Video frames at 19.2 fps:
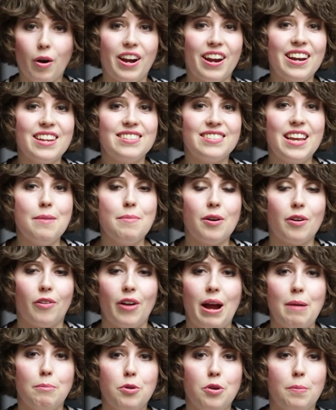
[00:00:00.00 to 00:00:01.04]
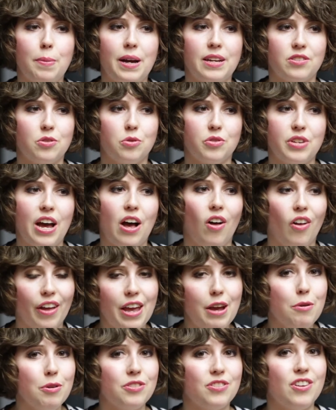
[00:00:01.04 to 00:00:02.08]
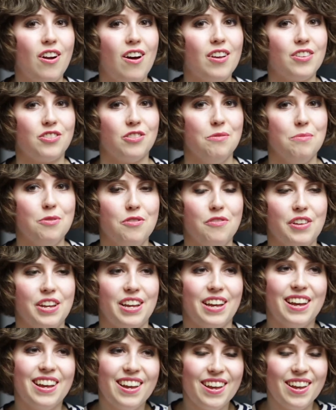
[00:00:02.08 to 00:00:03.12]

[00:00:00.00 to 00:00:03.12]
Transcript: What can I say about Grand Budapest Hotel? It was an awesome movie.